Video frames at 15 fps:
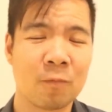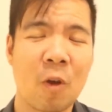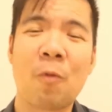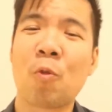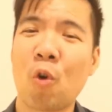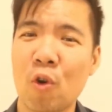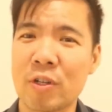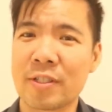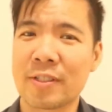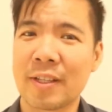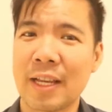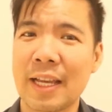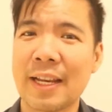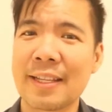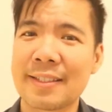Of
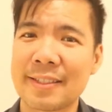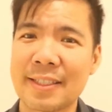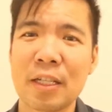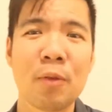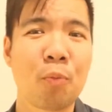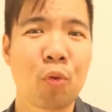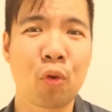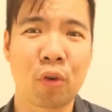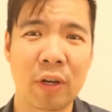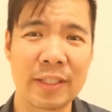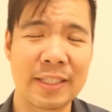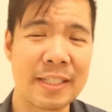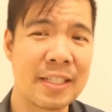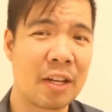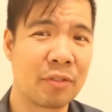course, it is still
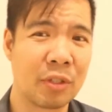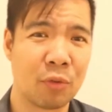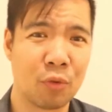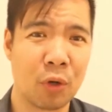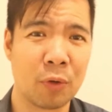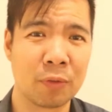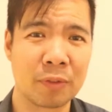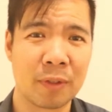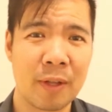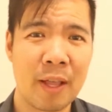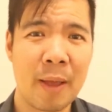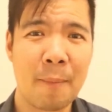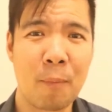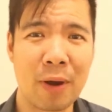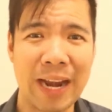progressing down the road,
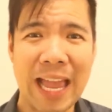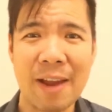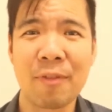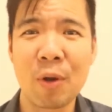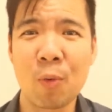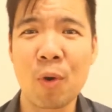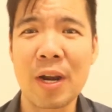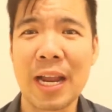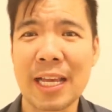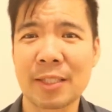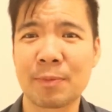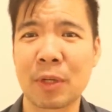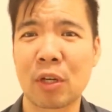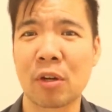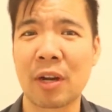but everyone
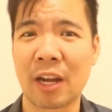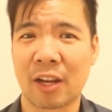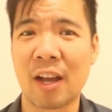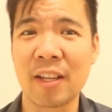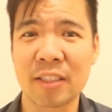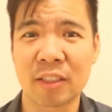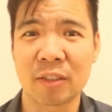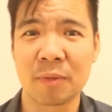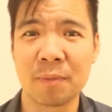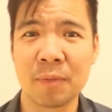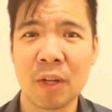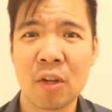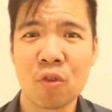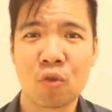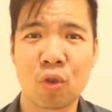has become accustomed
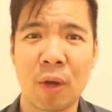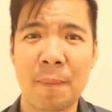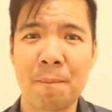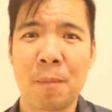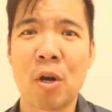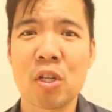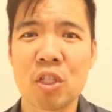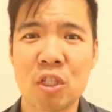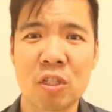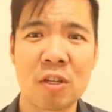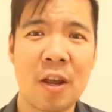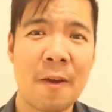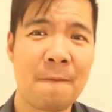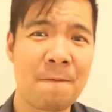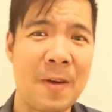to a
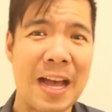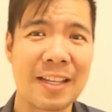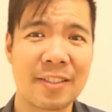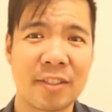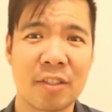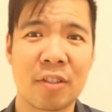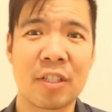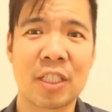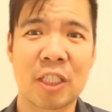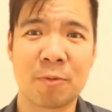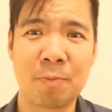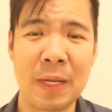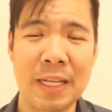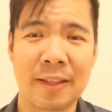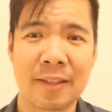much faster
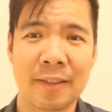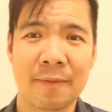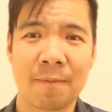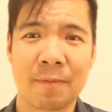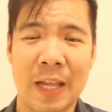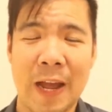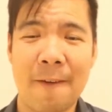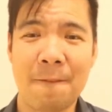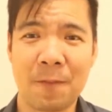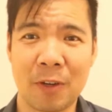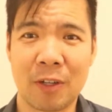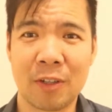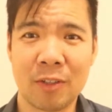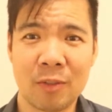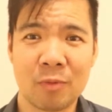speed
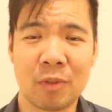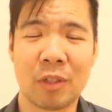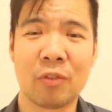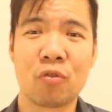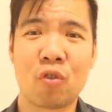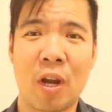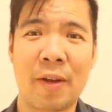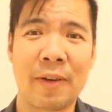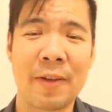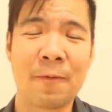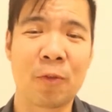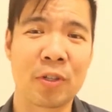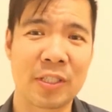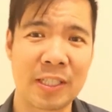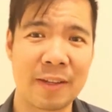after, well,
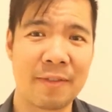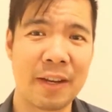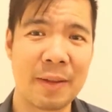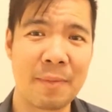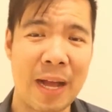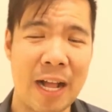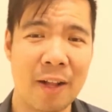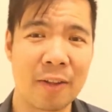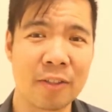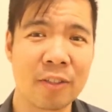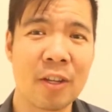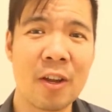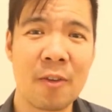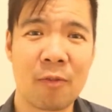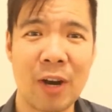traveling for seventy
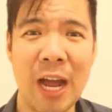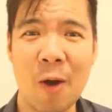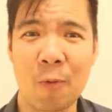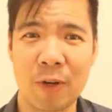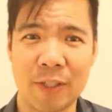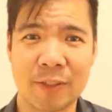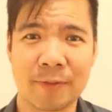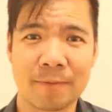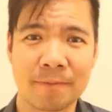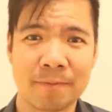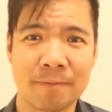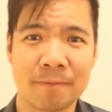miles for hours.